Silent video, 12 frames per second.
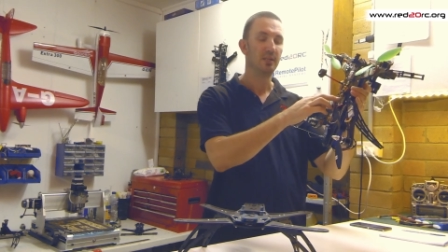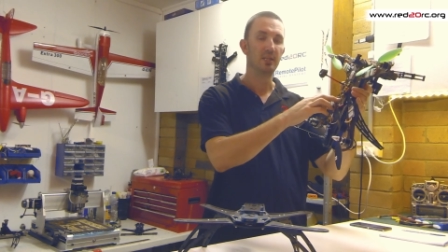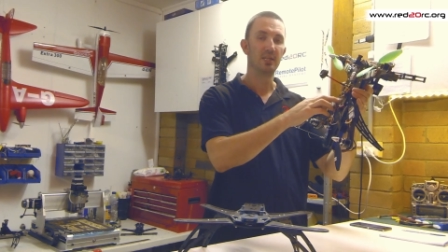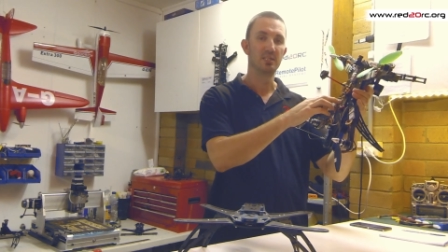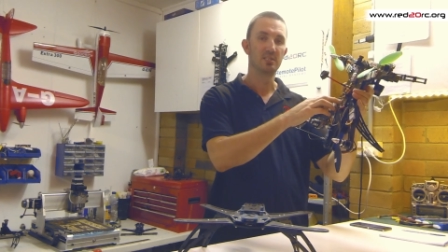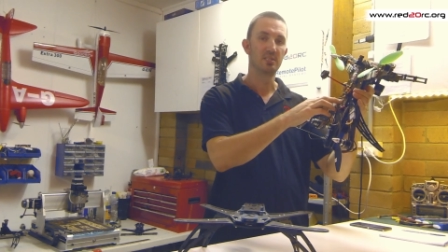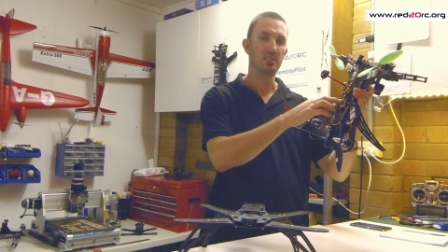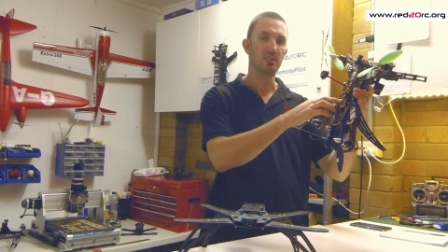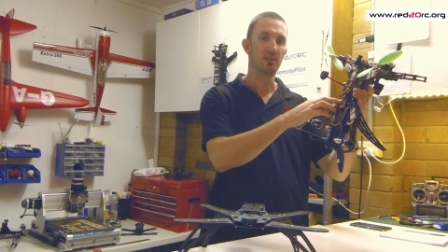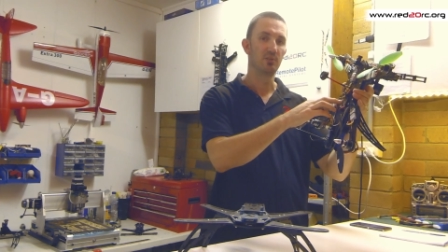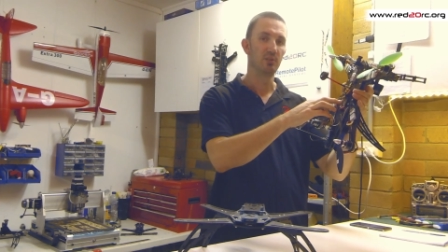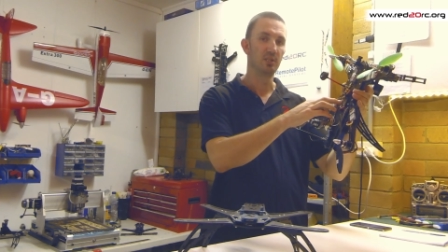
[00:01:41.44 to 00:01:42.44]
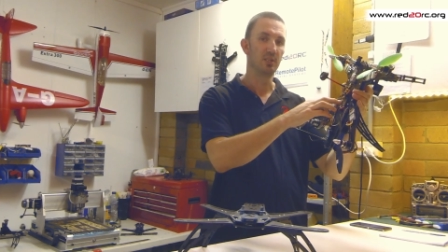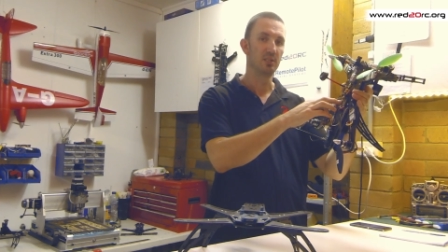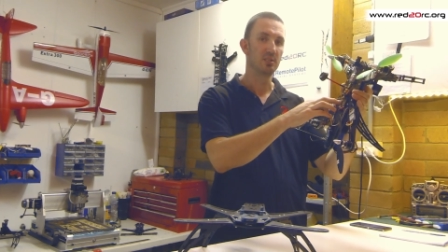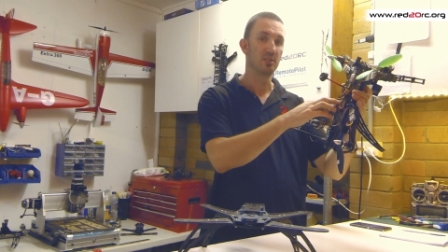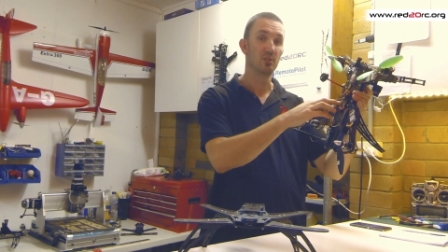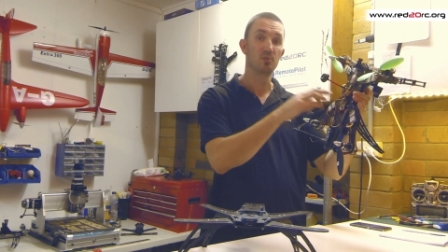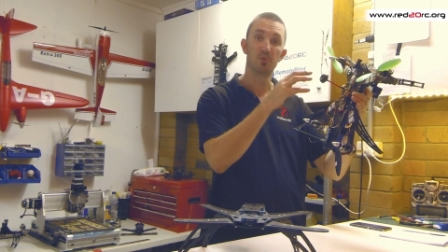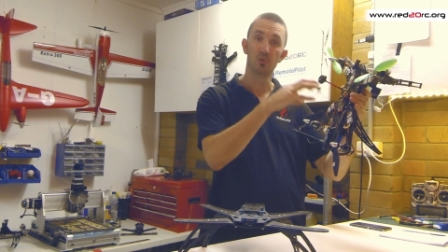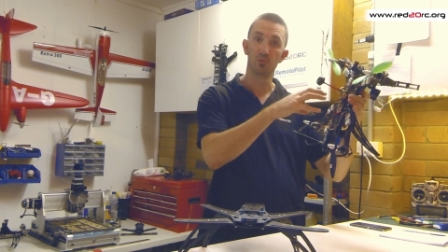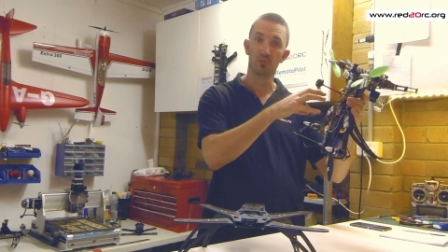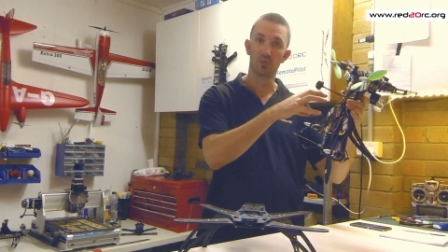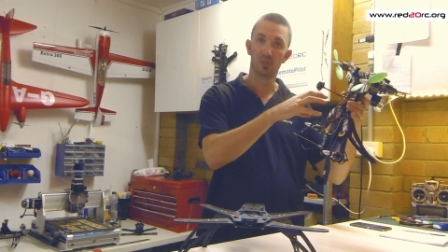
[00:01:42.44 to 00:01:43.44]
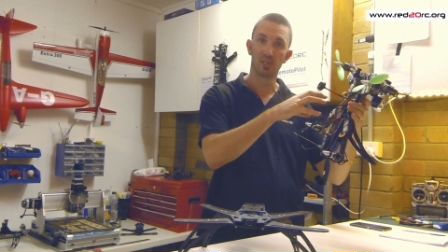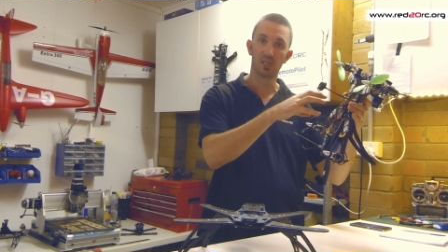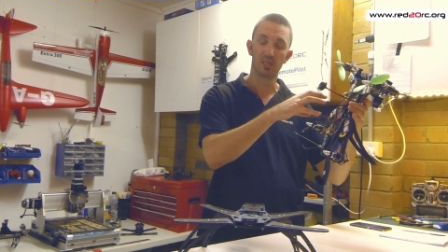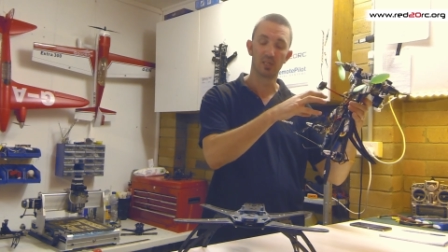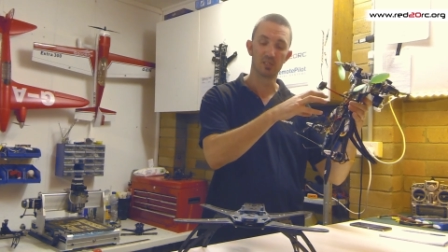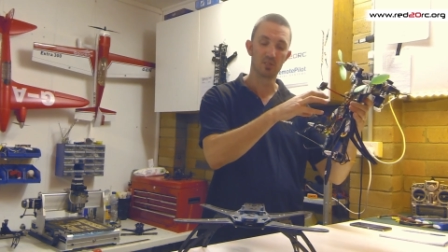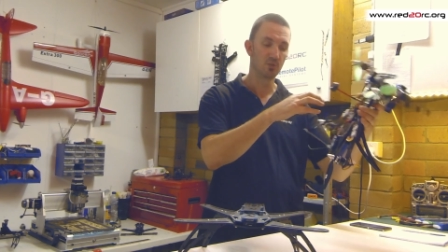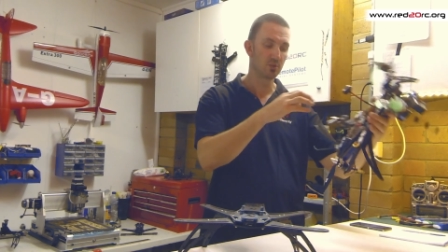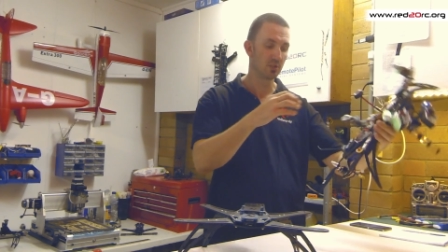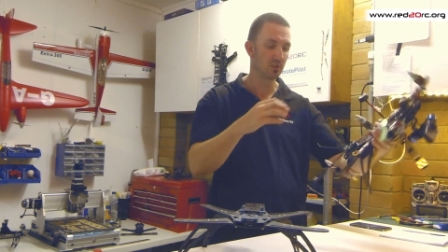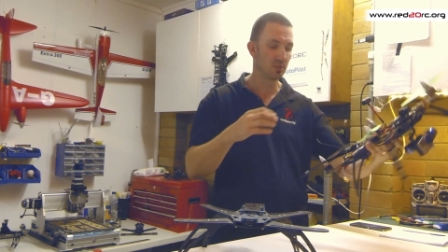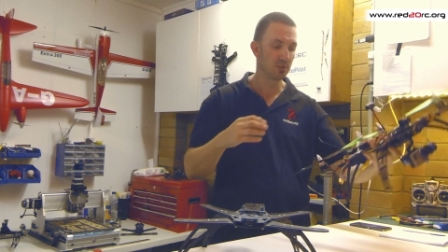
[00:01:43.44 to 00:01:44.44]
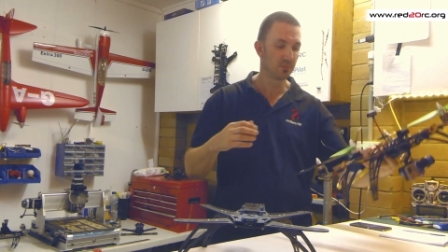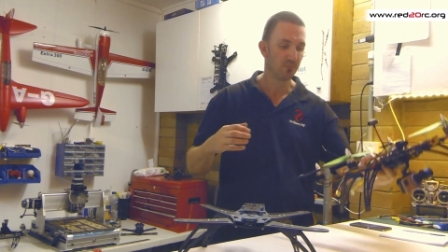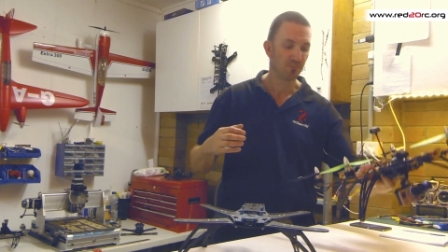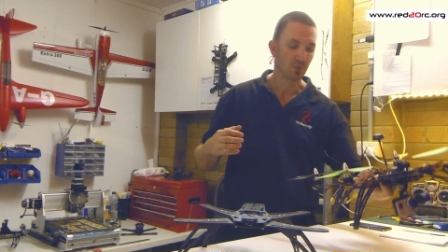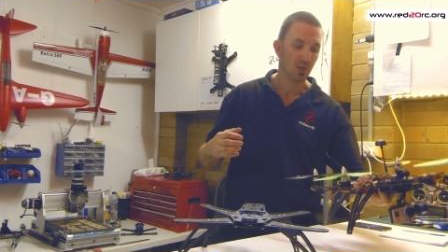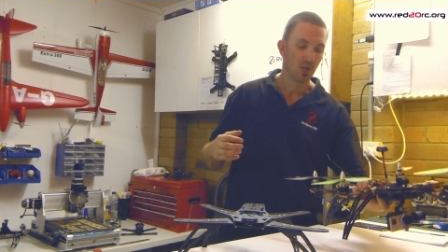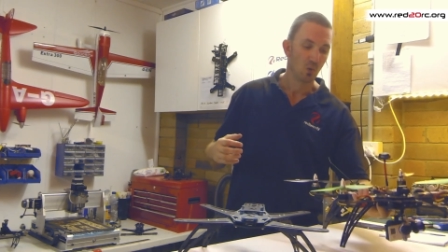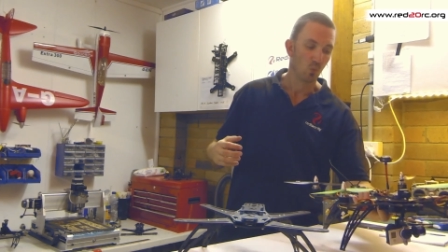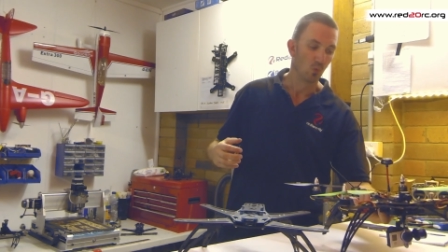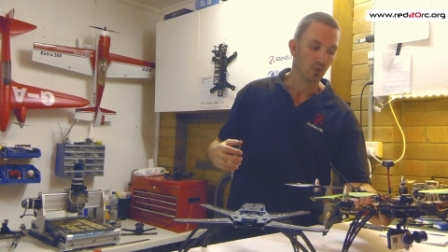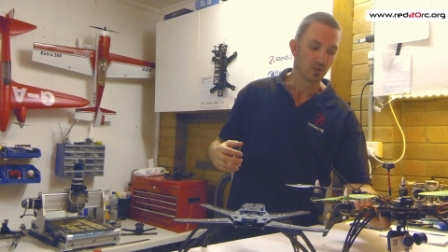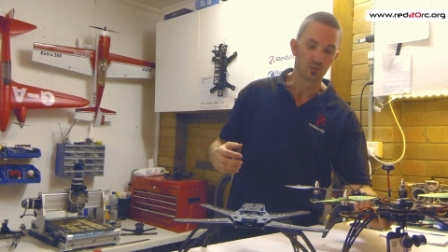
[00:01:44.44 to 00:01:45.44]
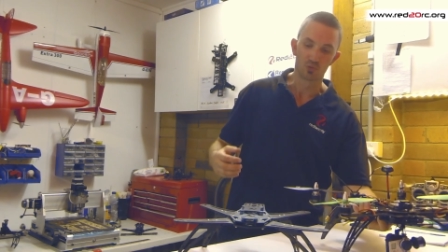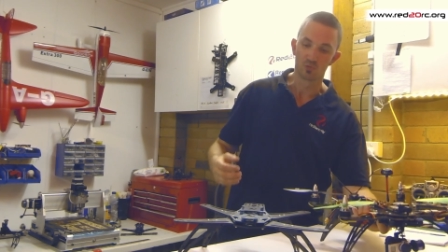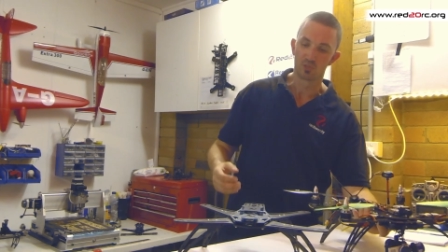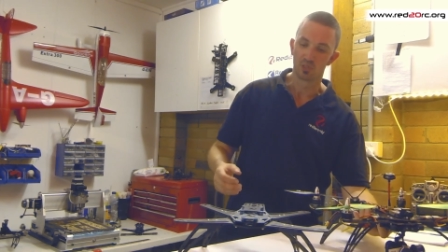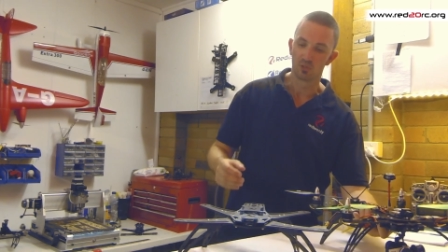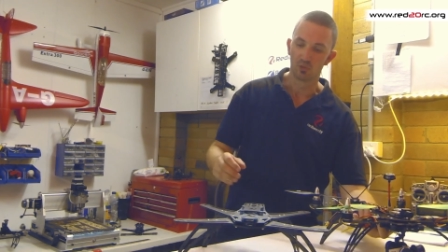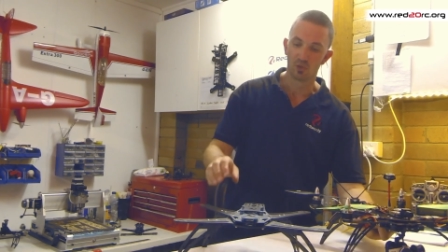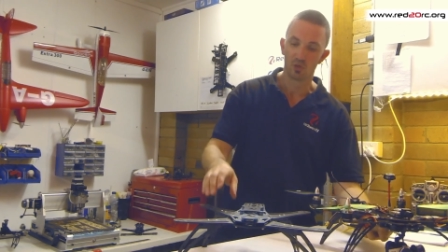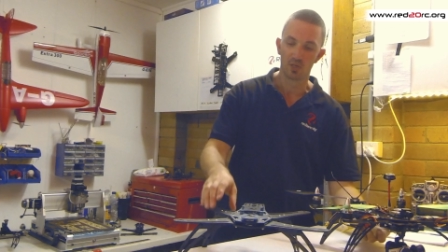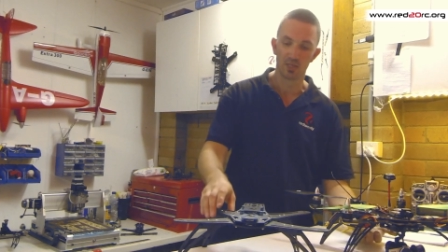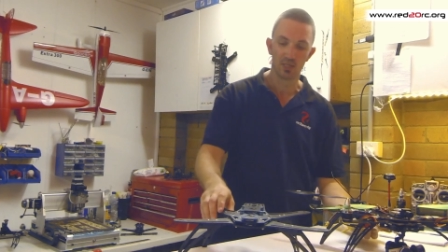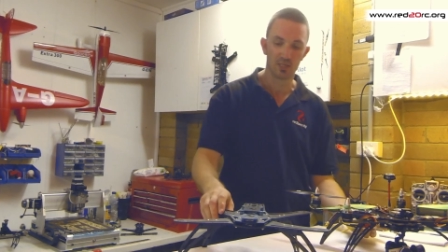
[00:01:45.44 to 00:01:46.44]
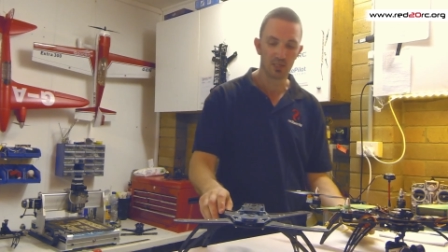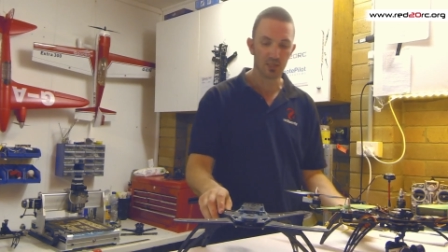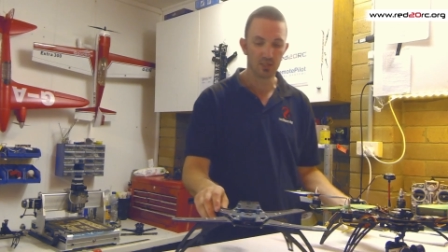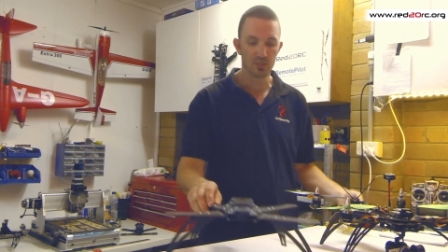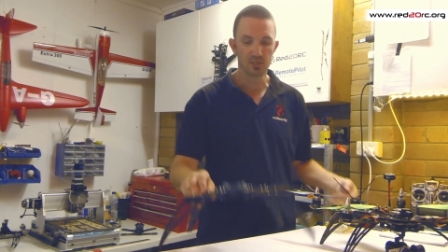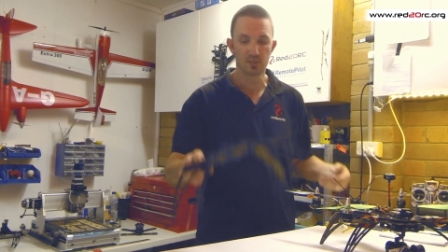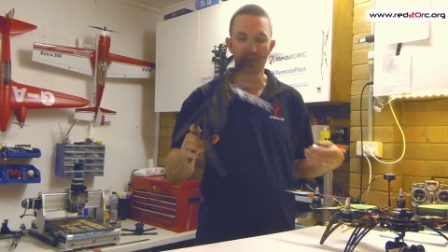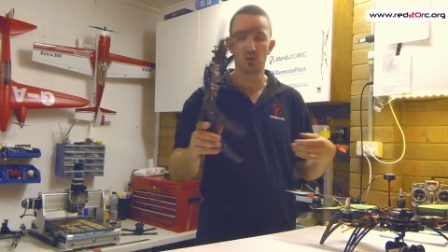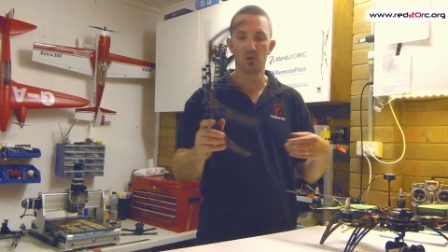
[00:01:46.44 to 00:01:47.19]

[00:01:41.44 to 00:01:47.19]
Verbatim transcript: Naze CC3D size but also KK2 size. What it's also got is